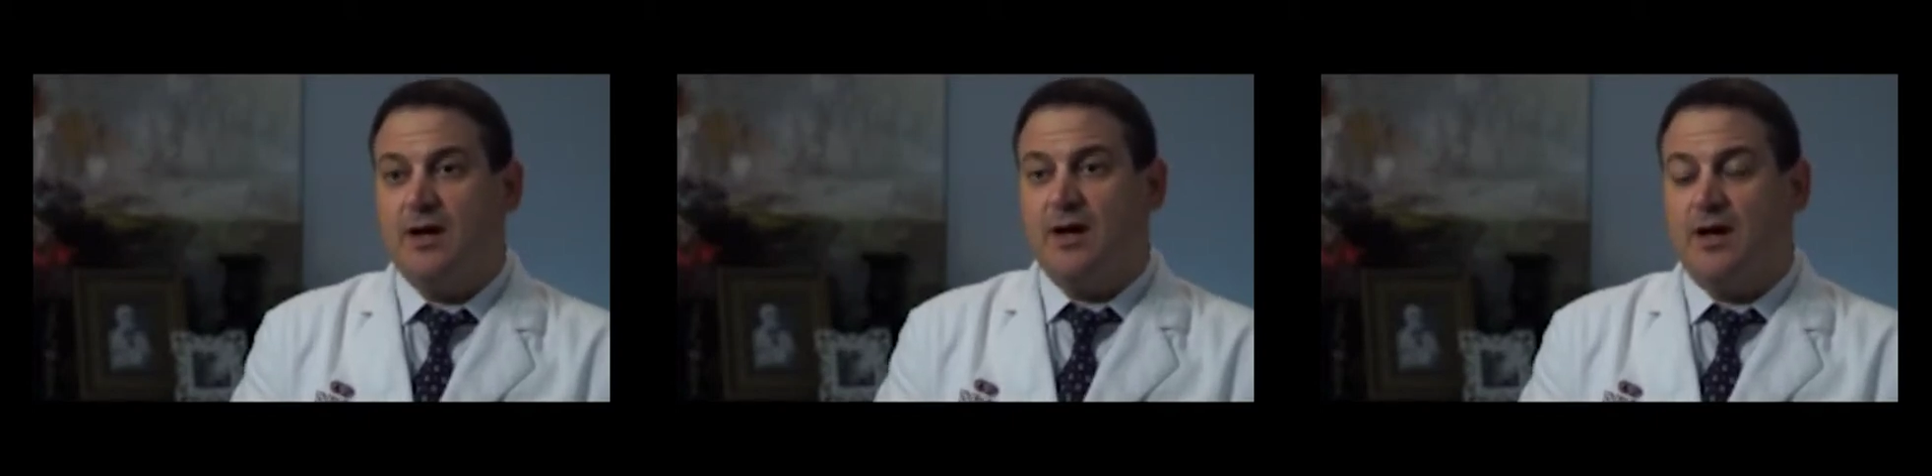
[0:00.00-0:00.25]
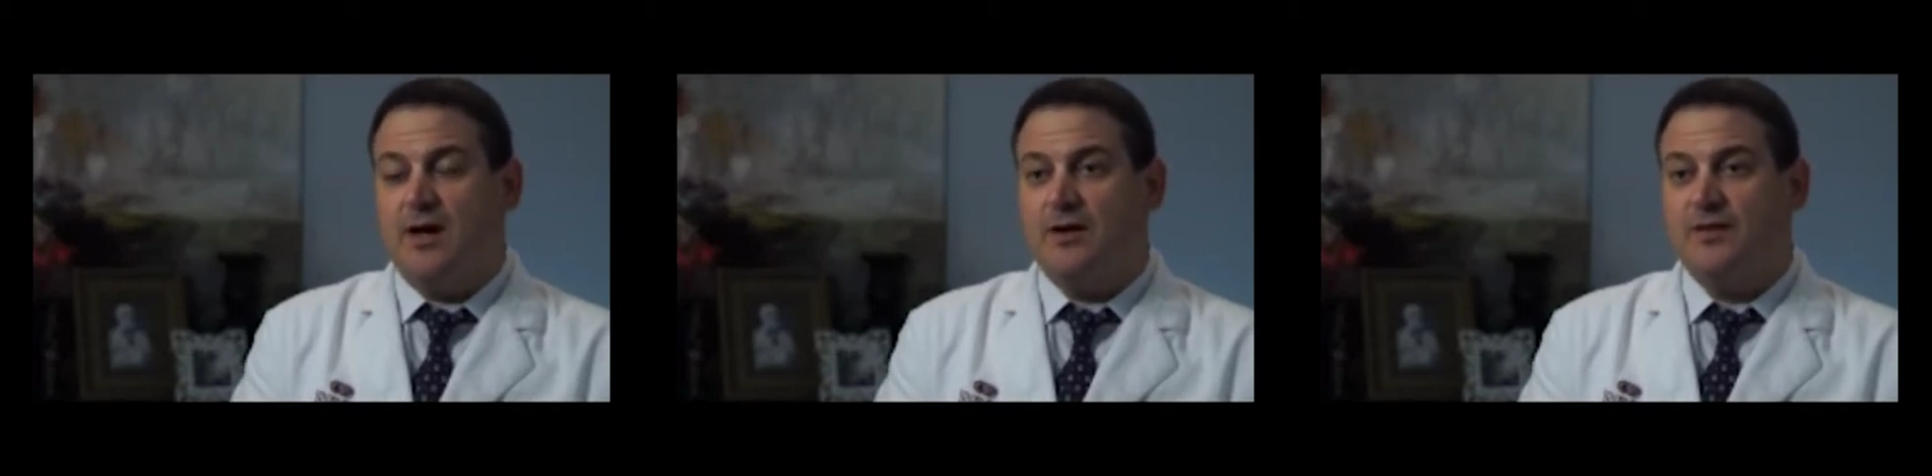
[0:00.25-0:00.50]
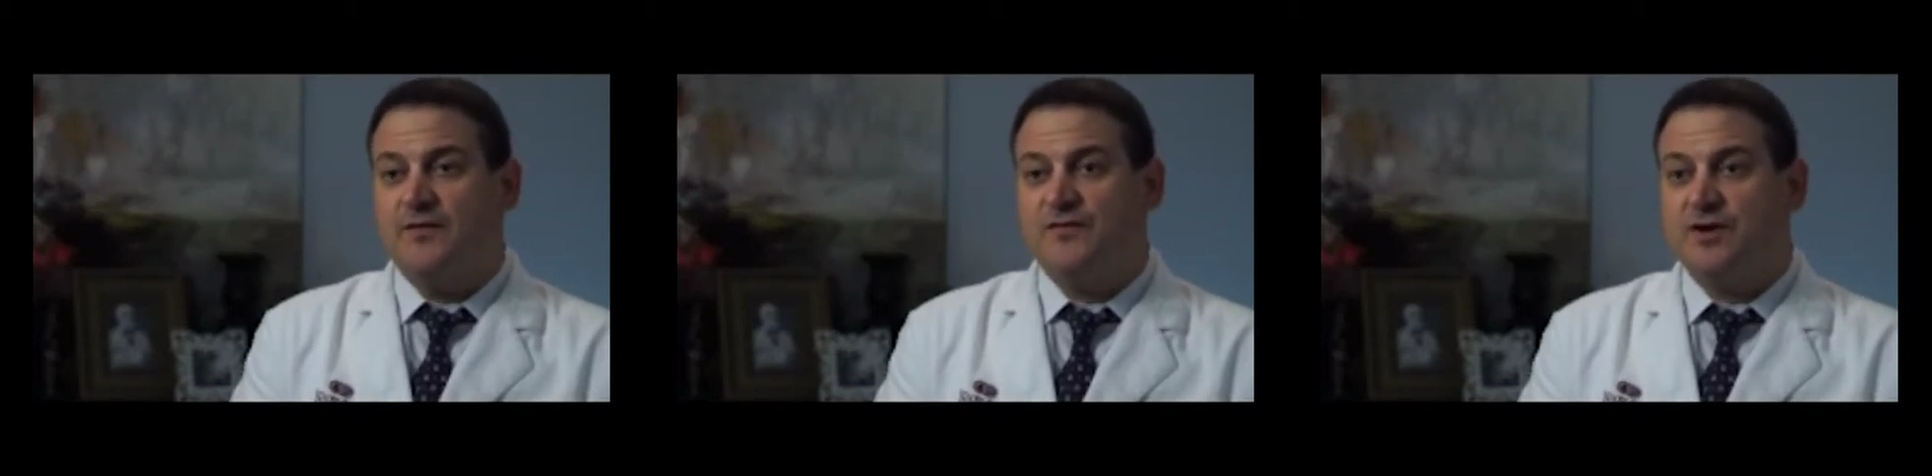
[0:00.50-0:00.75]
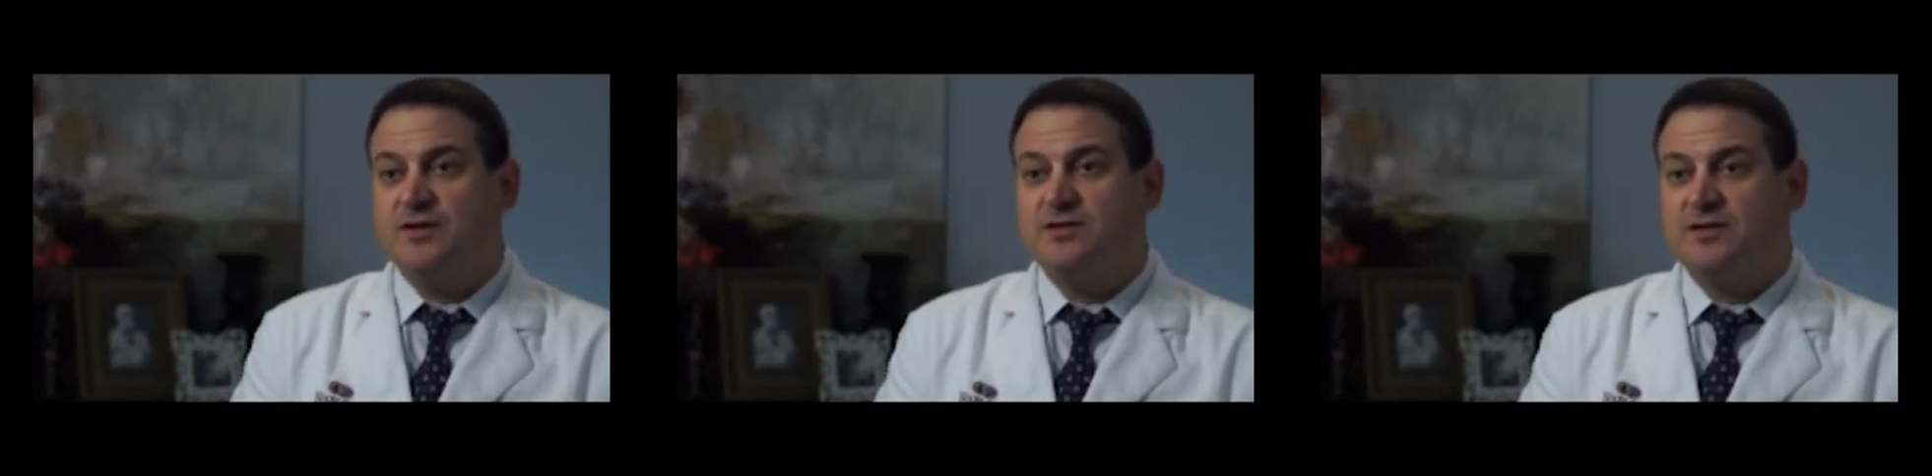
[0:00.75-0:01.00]
Uh, the
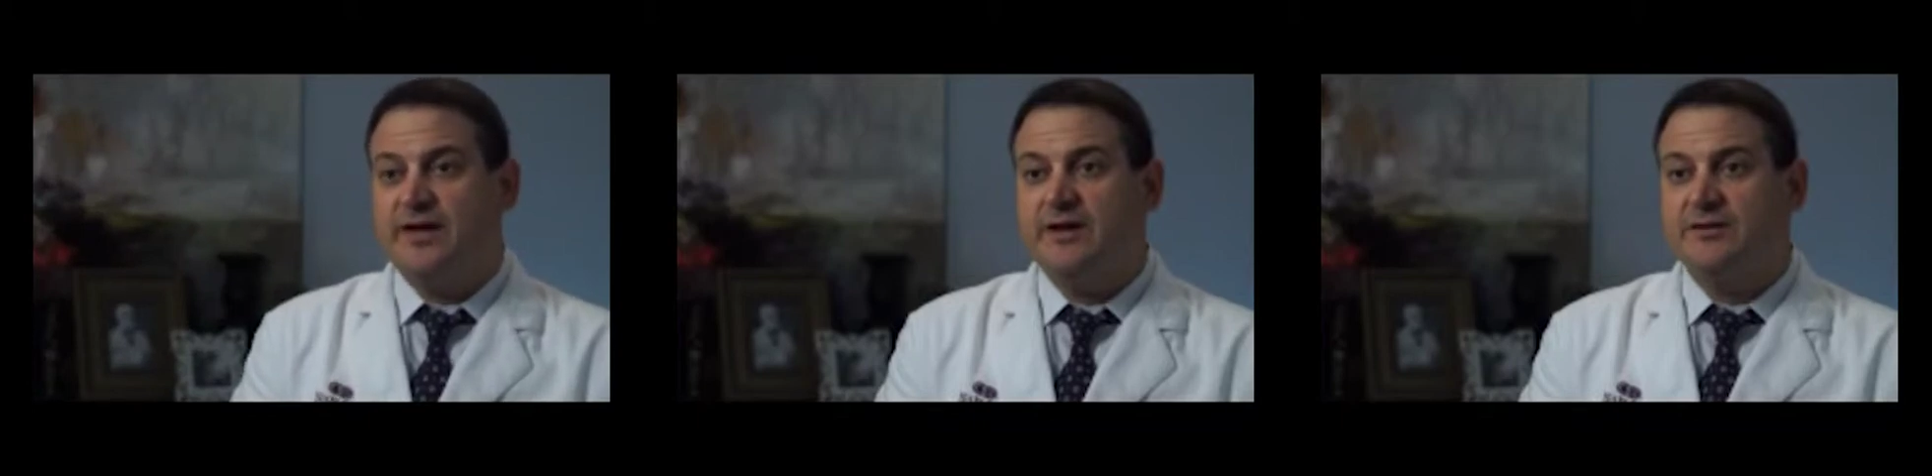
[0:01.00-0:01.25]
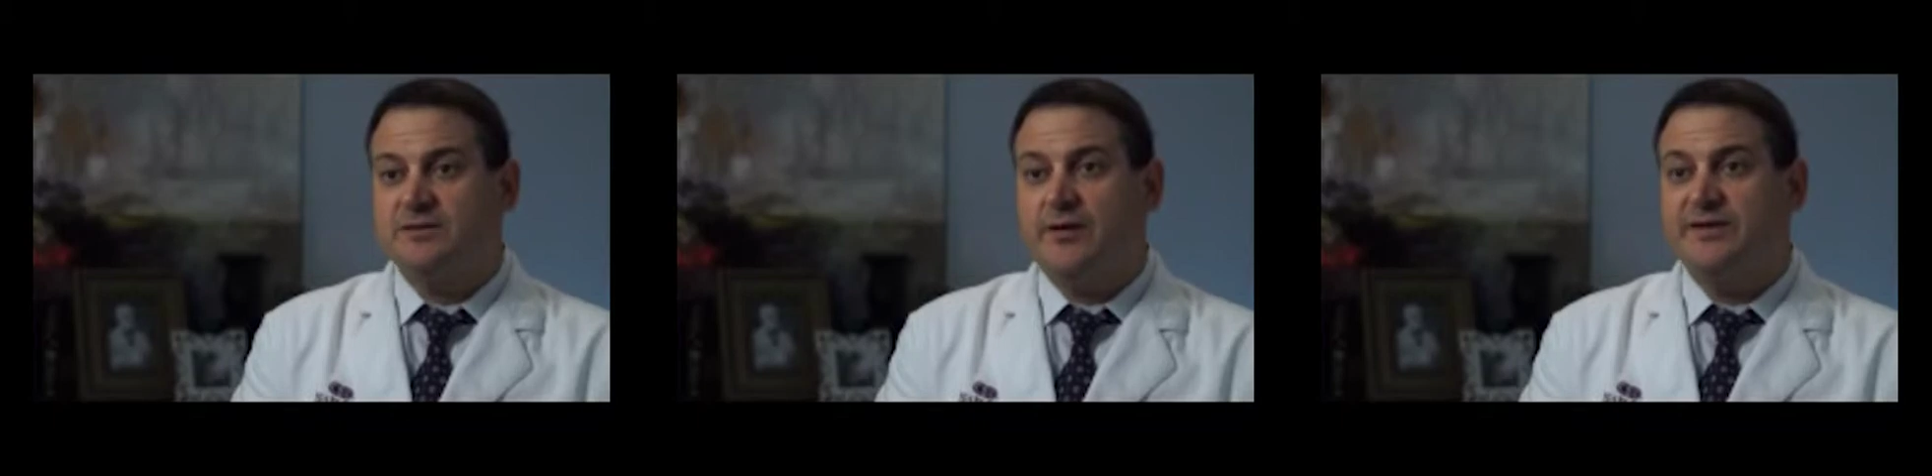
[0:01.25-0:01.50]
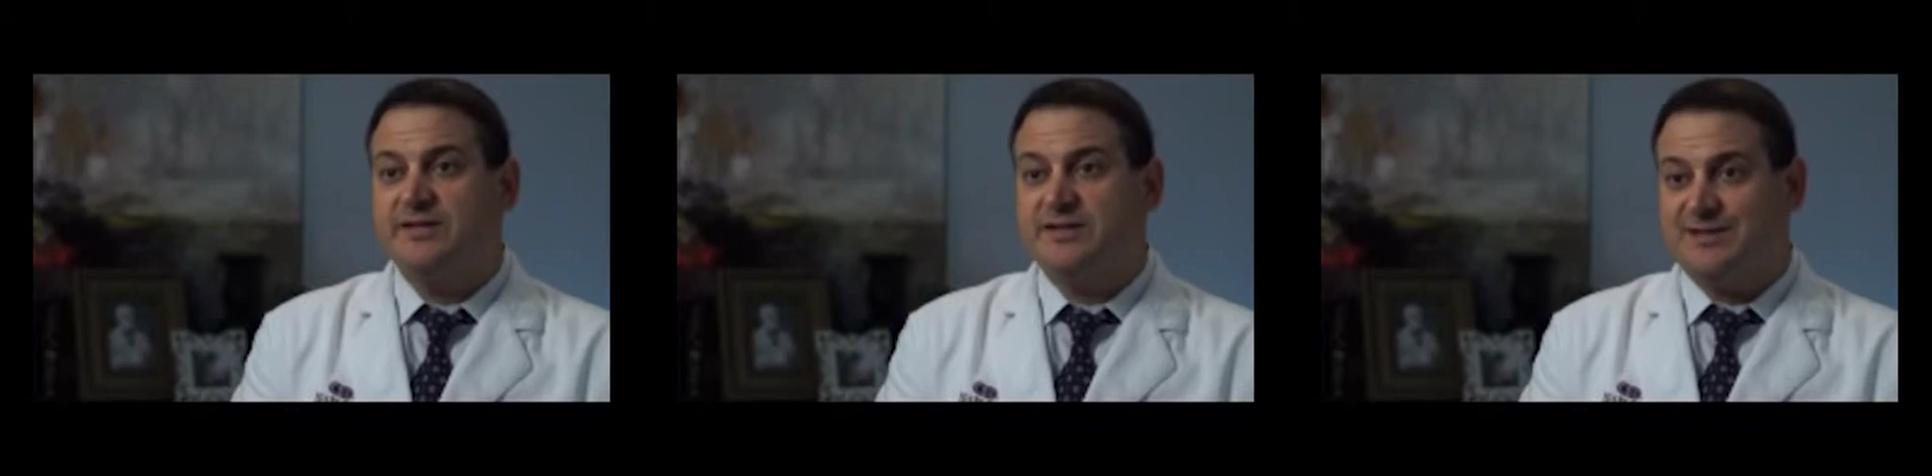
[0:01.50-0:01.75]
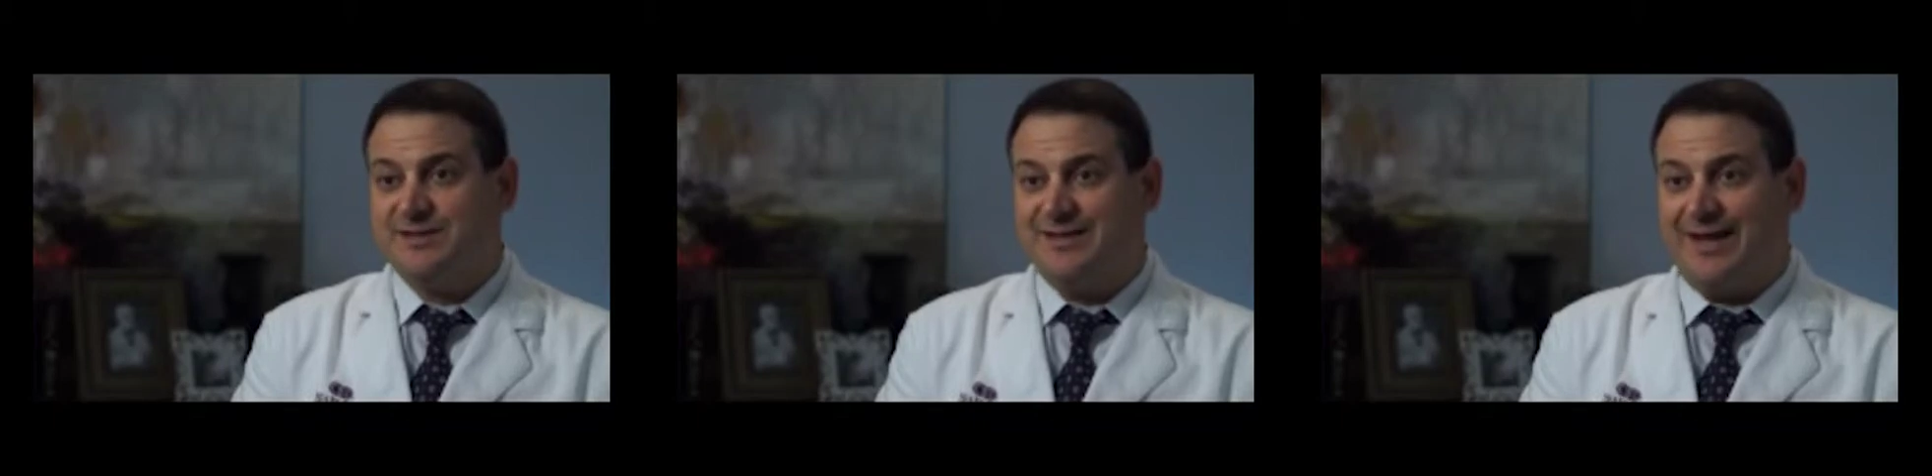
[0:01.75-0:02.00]
first layer is always the
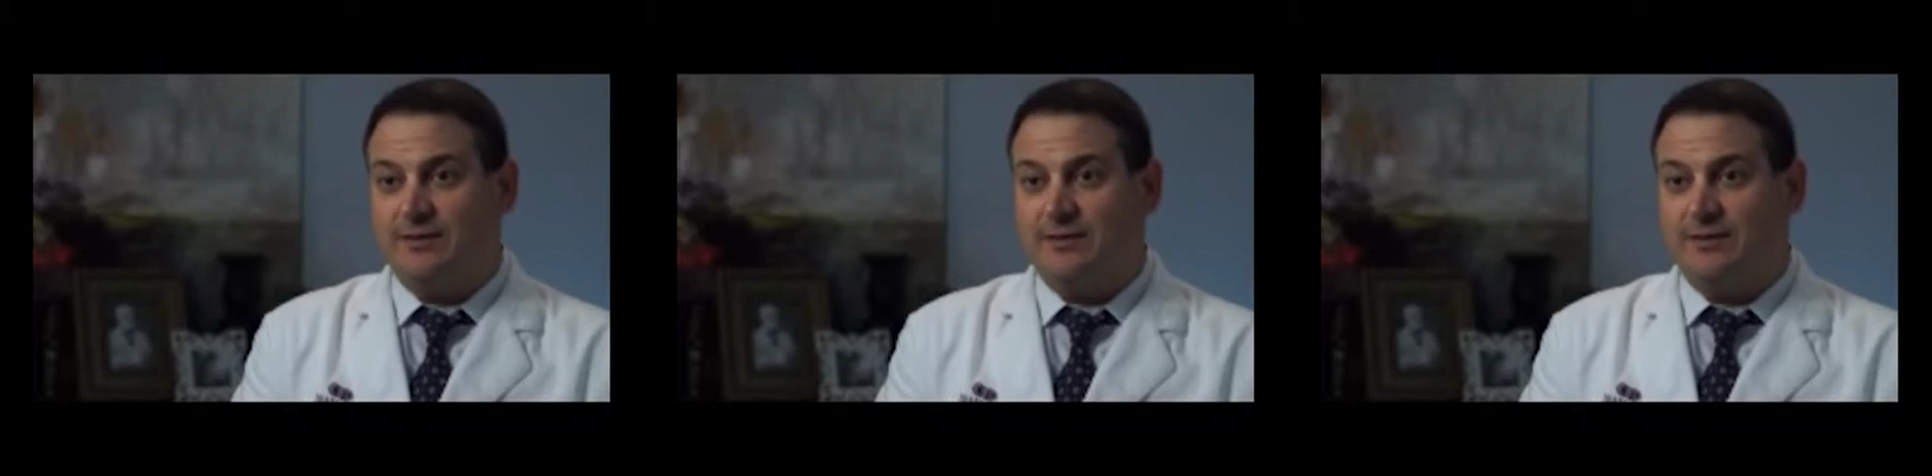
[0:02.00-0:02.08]
state.